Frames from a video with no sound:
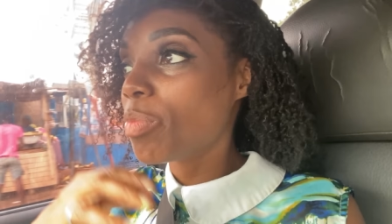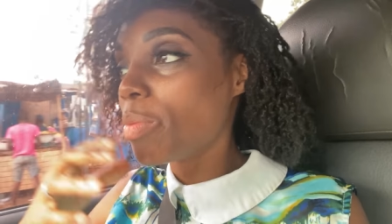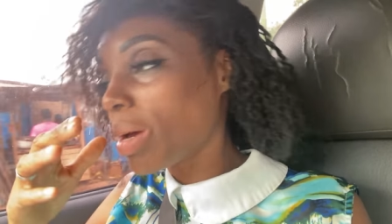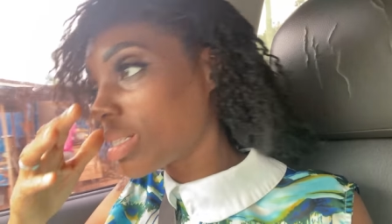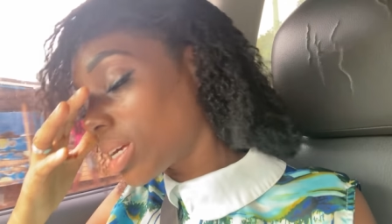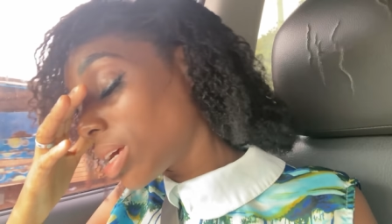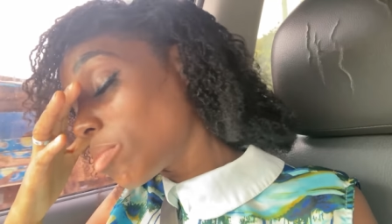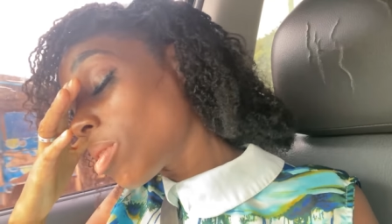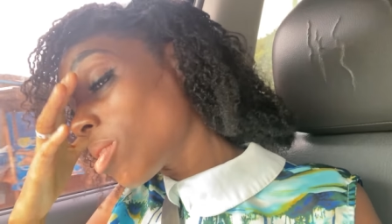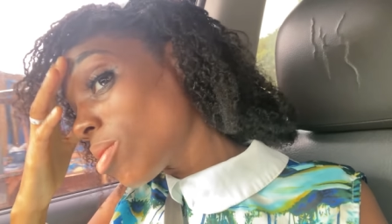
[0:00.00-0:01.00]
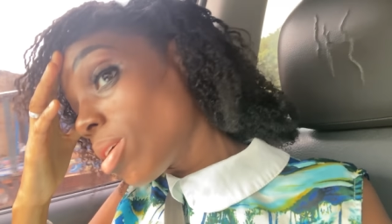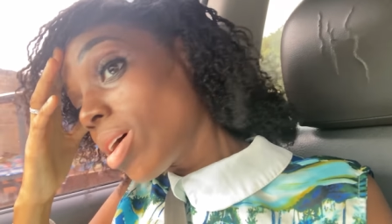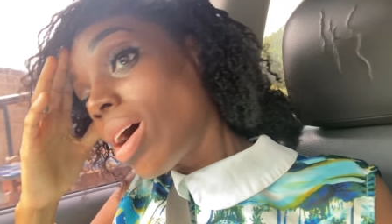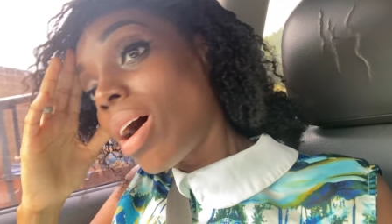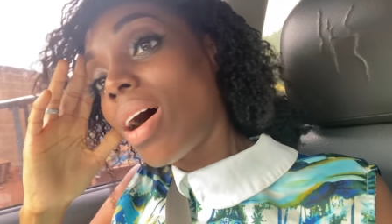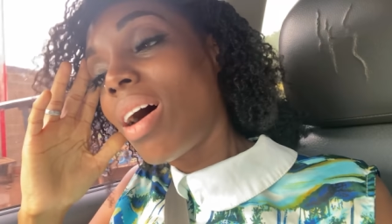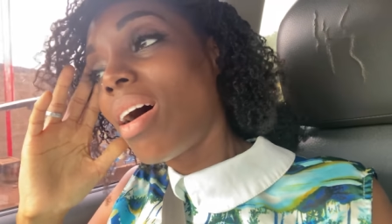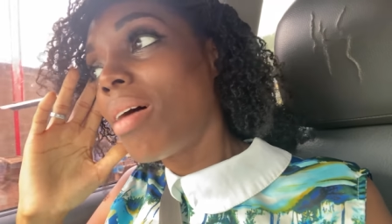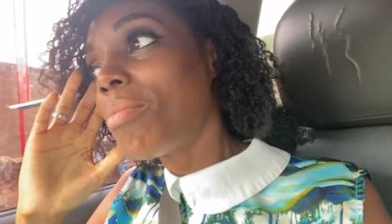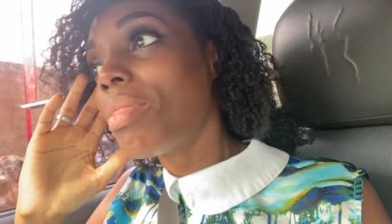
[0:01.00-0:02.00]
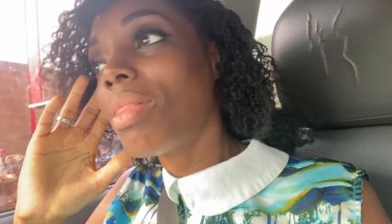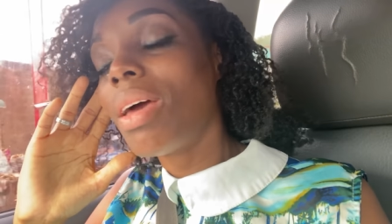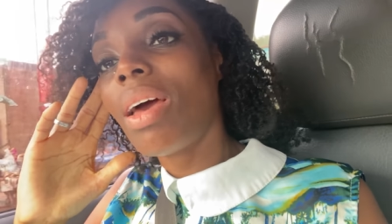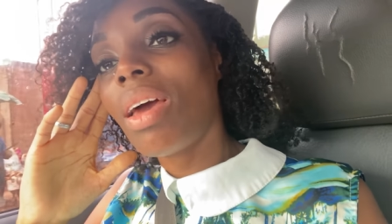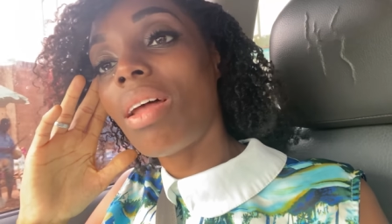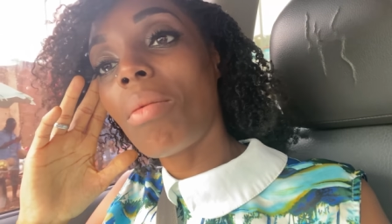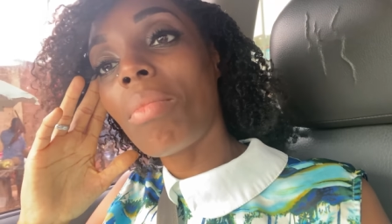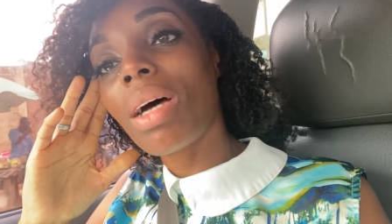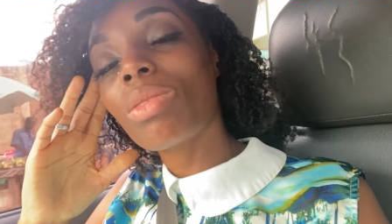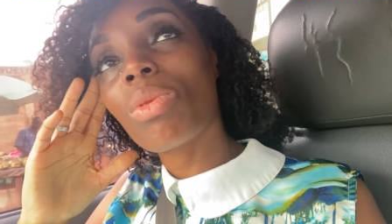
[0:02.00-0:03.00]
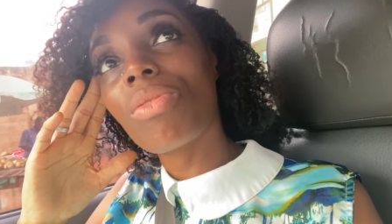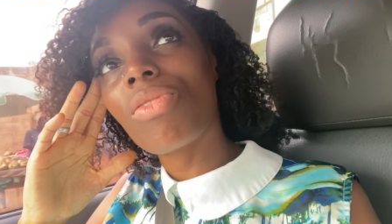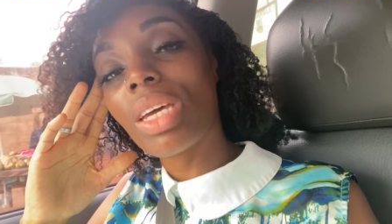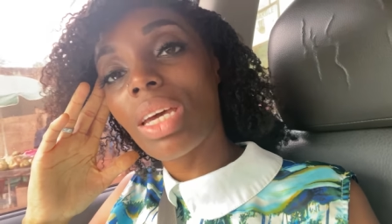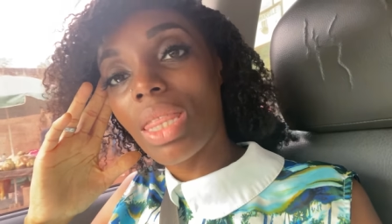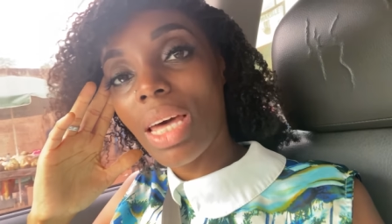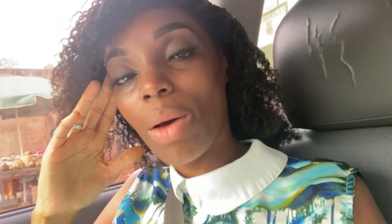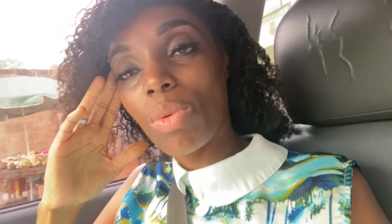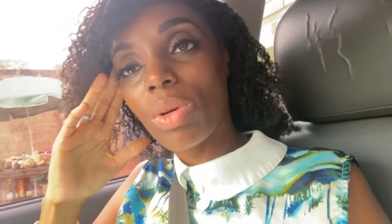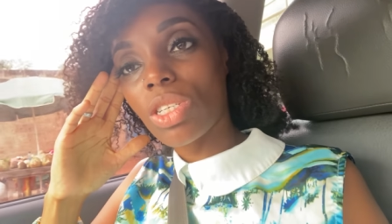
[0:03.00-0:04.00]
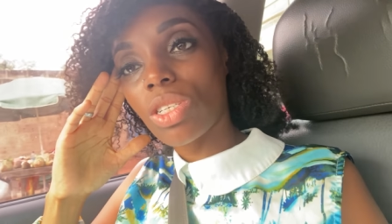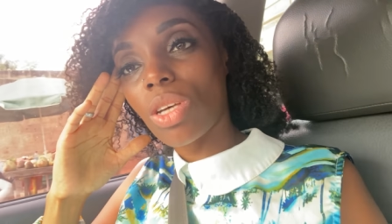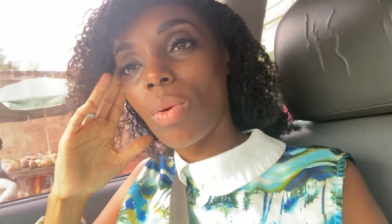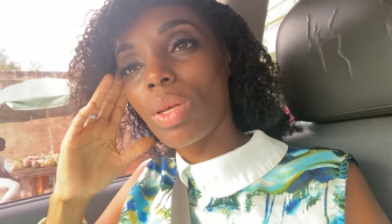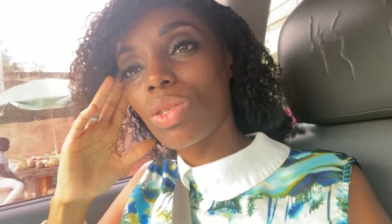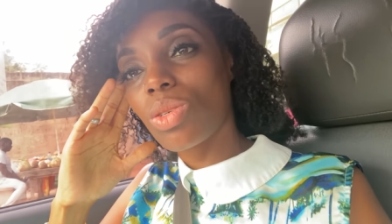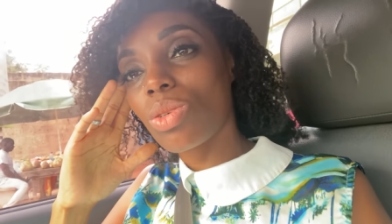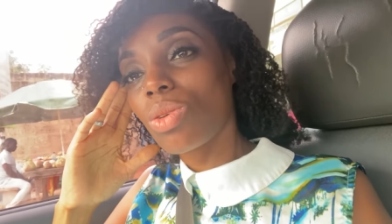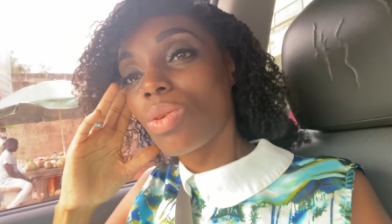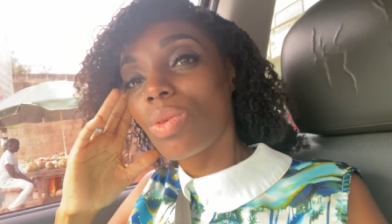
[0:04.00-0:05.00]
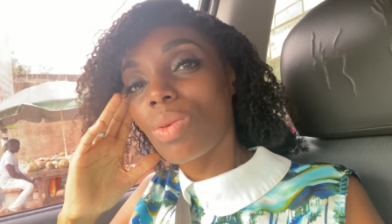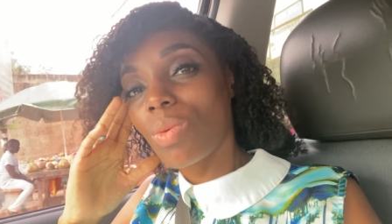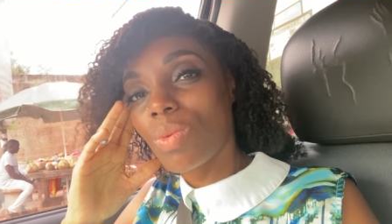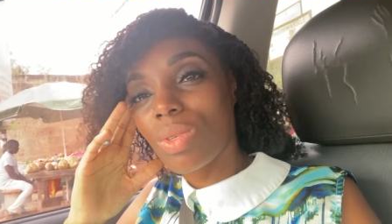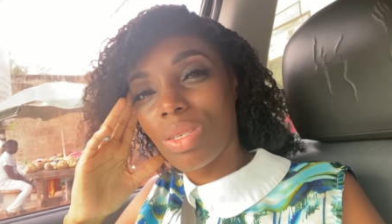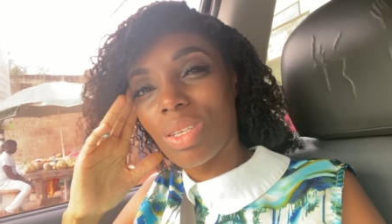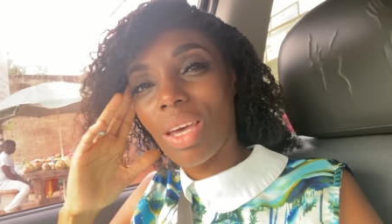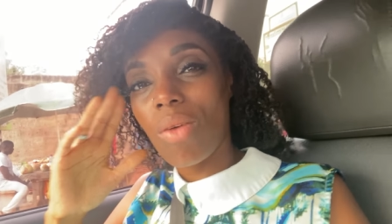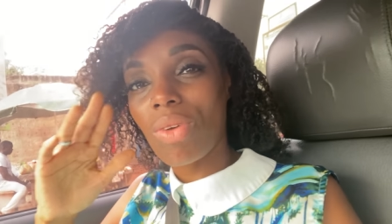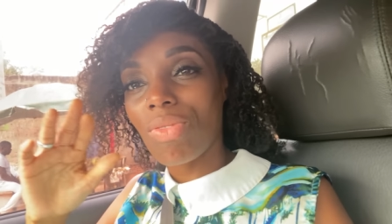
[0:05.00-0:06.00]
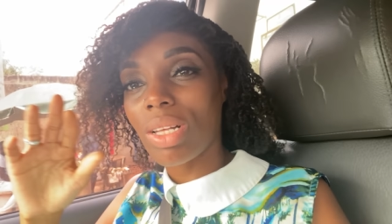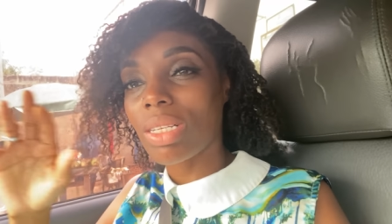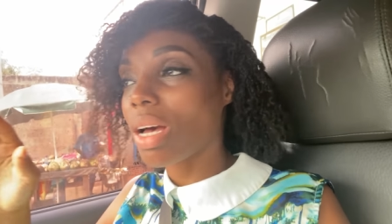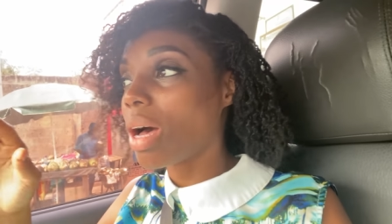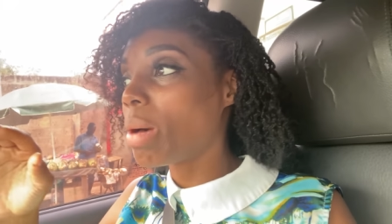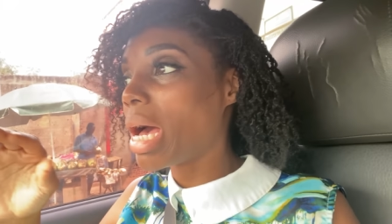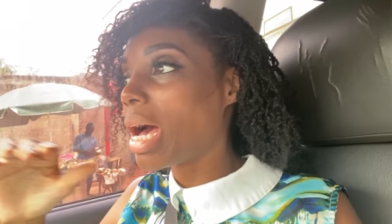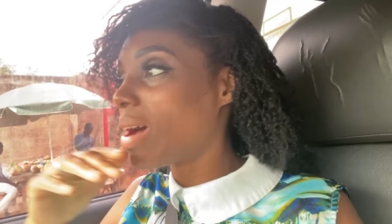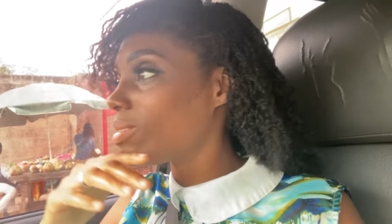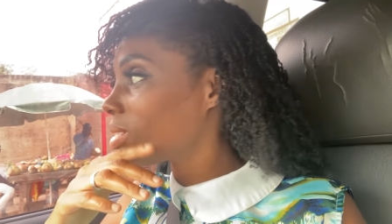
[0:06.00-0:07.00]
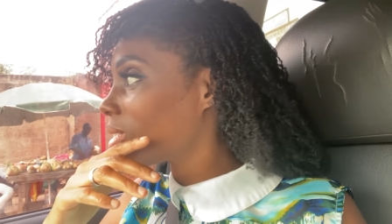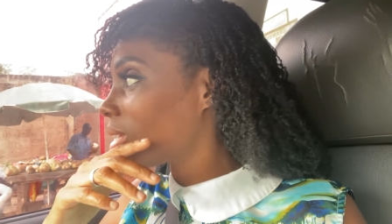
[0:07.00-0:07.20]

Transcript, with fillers: been back to Kimo. Um, in our minds, we were thinking that we were just going to just get a refund and come out.